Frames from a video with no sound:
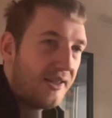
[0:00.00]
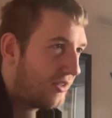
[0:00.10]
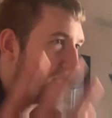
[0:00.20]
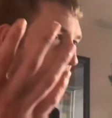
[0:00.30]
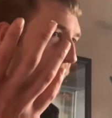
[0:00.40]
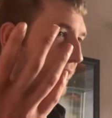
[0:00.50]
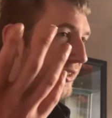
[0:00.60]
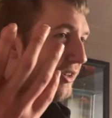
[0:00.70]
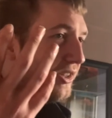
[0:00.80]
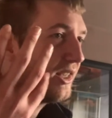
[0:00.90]
Discuss,
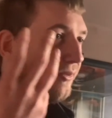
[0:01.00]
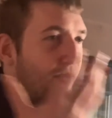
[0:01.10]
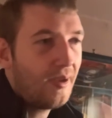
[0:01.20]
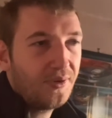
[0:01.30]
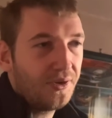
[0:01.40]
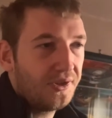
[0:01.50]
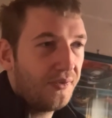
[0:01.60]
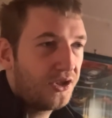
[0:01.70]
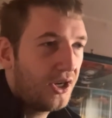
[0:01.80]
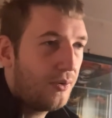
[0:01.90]
discuss these favorite episodes of the
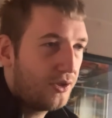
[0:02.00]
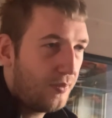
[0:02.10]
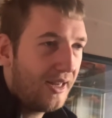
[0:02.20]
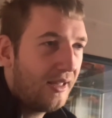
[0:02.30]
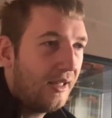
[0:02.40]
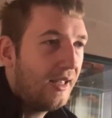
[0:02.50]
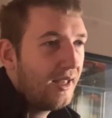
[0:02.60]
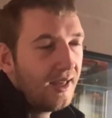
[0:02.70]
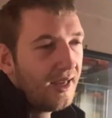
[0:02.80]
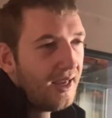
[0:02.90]
show as well.
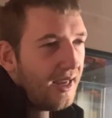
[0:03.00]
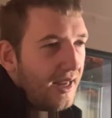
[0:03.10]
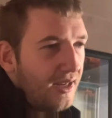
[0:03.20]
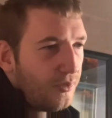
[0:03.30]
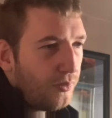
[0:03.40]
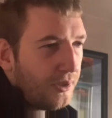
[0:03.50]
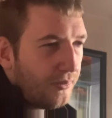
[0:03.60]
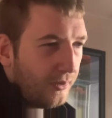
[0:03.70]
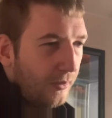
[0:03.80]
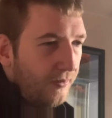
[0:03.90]
It is
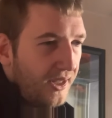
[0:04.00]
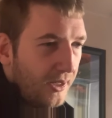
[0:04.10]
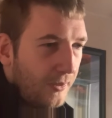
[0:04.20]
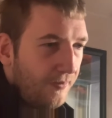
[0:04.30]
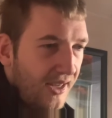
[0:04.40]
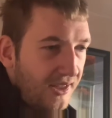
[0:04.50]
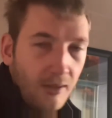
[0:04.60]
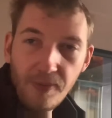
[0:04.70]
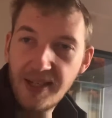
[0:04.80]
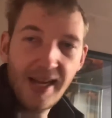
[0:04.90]
wonderful, you know. He's a
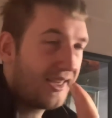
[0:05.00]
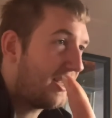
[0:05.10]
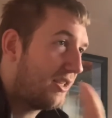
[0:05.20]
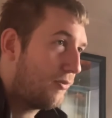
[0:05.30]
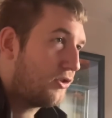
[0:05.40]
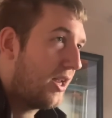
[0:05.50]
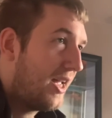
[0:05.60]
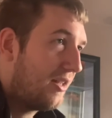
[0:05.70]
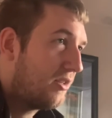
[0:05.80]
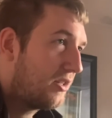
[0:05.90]
lovely guy. He is Richard
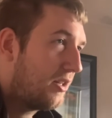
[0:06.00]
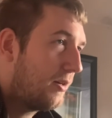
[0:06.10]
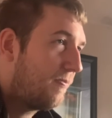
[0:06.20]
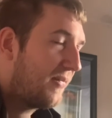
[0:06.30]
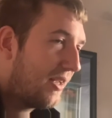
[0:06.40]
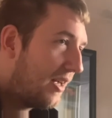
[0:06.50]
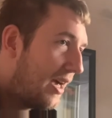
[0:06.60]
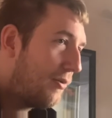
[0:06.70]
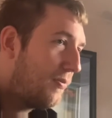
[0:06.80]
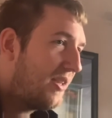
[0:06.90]
Haynes. You know,
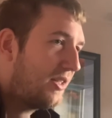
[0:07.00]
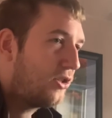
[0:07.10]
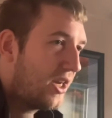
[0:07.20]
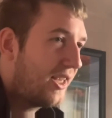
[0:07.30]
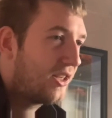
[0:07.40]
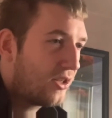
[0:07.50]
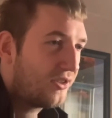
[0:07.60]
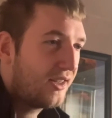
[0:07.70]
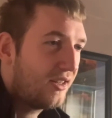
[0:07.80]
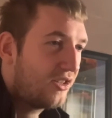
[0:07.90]
I would basically check his
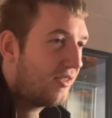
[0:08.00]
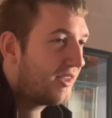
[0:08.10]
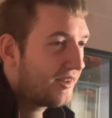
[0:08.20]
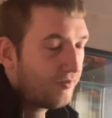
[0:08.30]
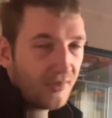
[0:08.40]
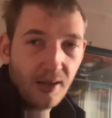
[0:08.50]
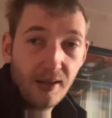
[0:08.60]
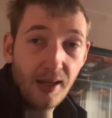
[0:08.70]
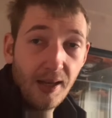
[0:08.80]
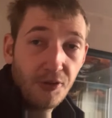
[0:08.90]
content, check this
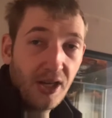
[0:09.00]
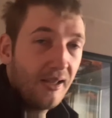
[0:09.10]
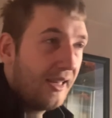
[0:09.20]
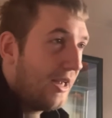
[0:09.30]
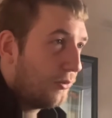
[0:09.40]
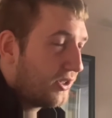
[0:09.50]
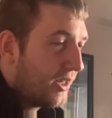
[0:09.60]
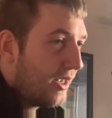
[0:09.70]
uh, channel out.